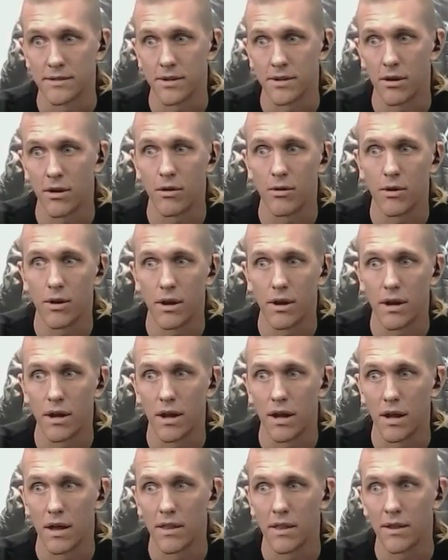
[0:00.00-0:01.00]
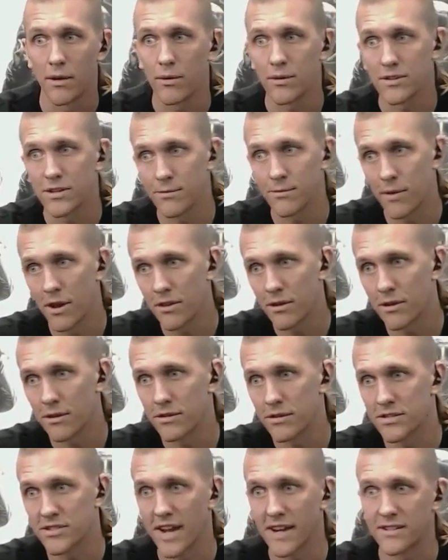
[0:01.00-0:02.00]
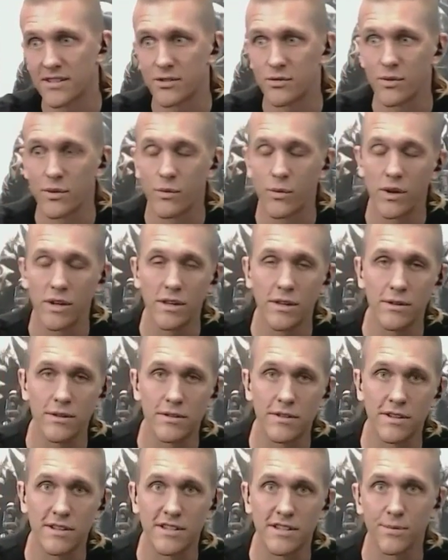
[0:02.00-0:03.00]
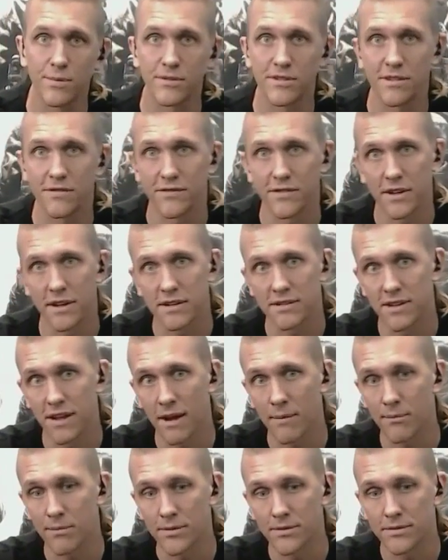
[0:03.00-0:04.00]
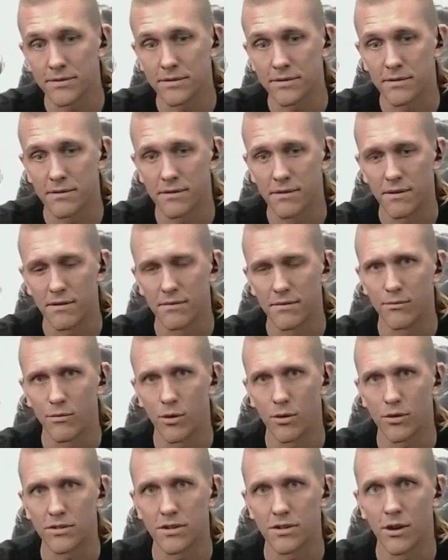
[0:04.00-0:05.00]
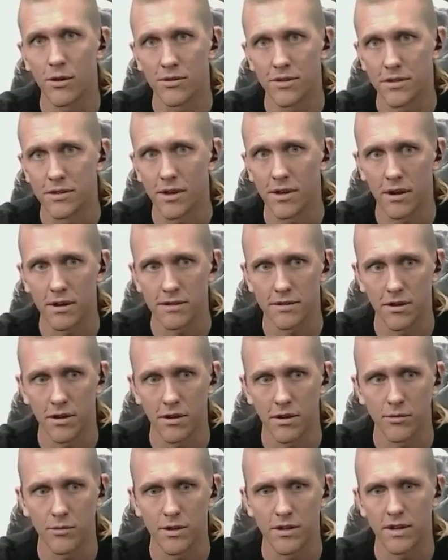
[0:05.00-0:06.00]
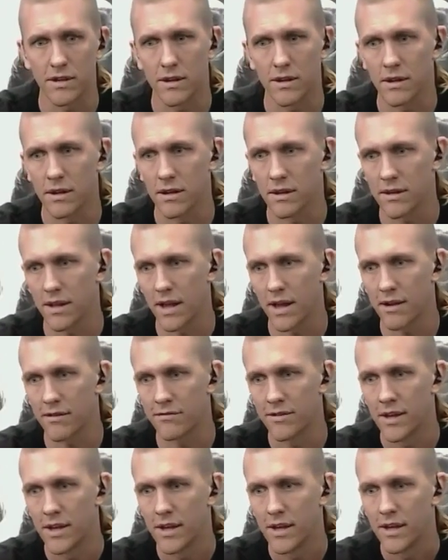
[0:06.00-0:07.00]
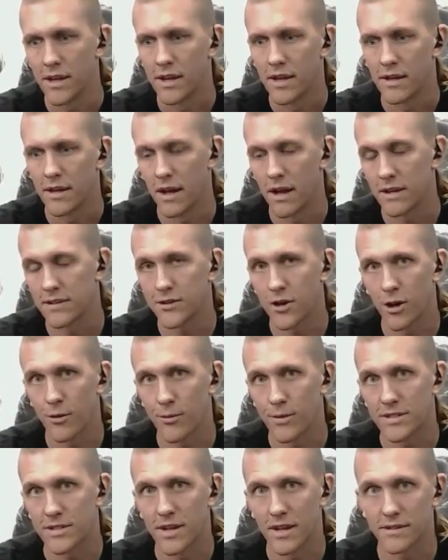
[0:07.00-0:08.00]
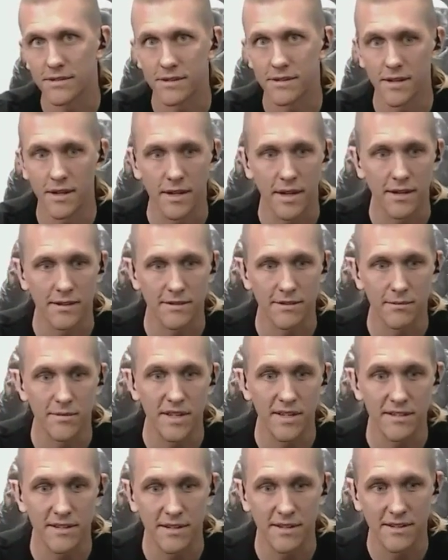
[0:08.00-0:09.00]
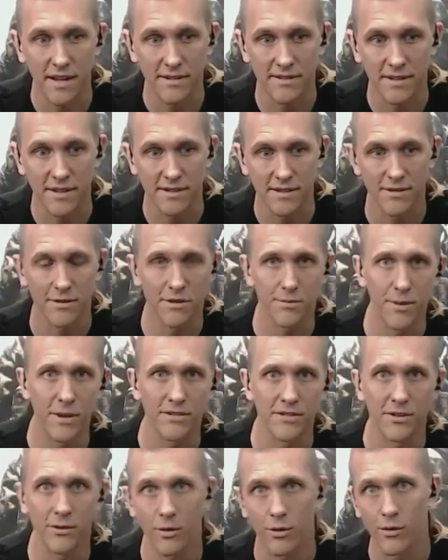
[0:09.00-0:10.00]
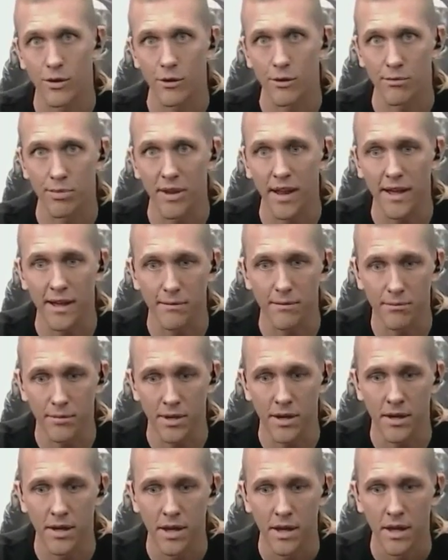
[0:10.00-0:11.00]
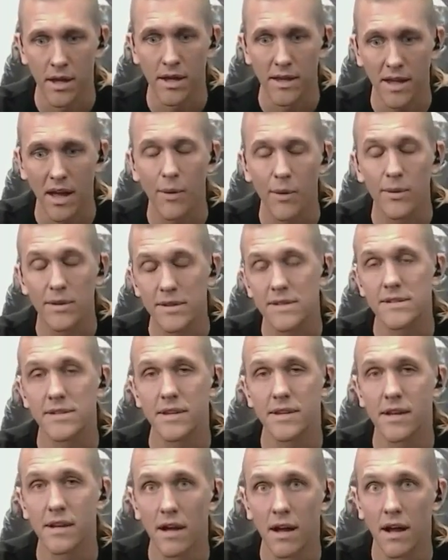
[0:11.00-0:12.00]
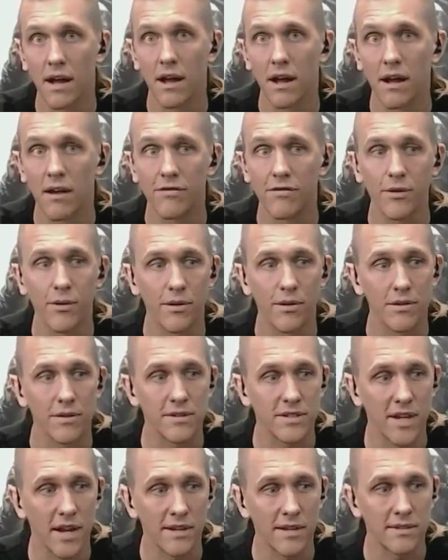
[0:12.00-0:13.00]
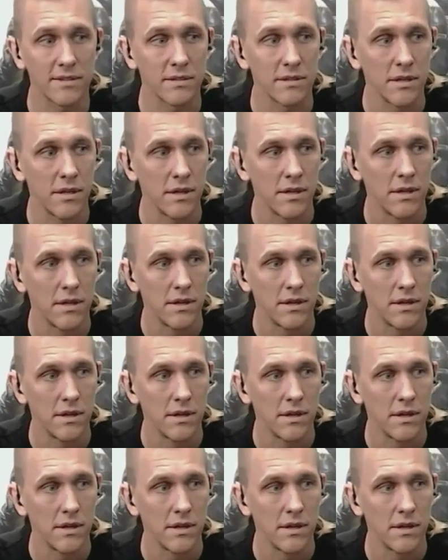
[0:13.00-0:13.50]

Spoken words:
So there were some other sets when used in specific examples, more so in the Dark Zone. We did a lot of skirmish testing and some DZ testing, so it depends on what we were playing. But yeah, we did see a few other sets